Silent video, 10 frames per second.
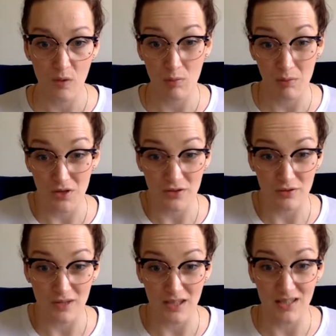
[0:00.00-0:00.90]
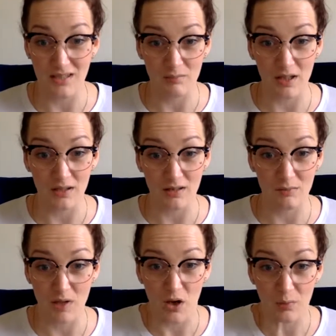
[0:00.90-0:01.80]
Maybe I should do that in my
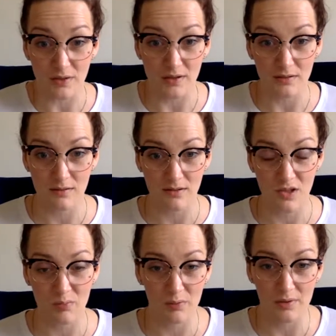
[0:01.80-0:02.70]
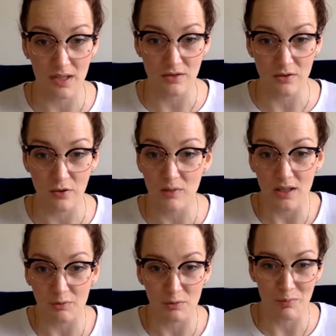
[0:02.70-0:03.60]
opt-in, so people get to know me a
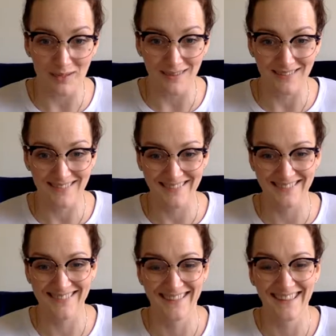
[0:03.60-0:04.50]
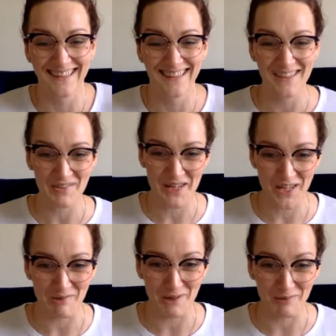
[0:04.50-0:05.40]
little bit better when they
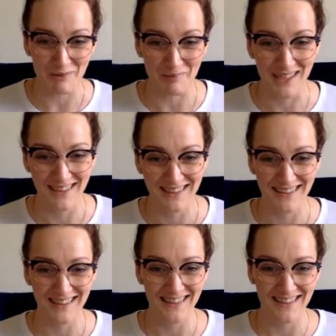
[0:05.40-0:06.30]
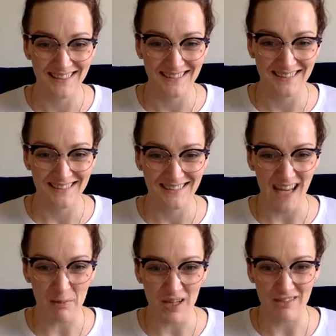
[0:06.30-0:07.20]
work with me.
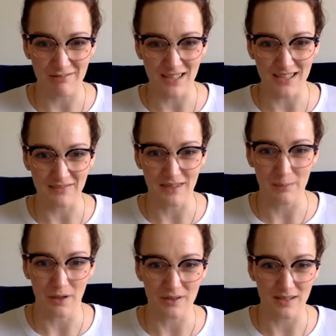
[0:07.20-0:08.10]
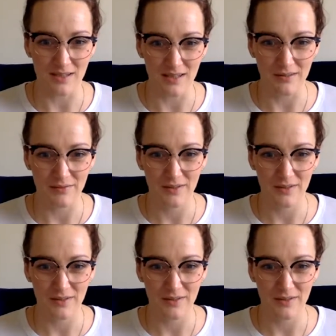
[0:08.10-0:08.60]
I'm aggressively positive.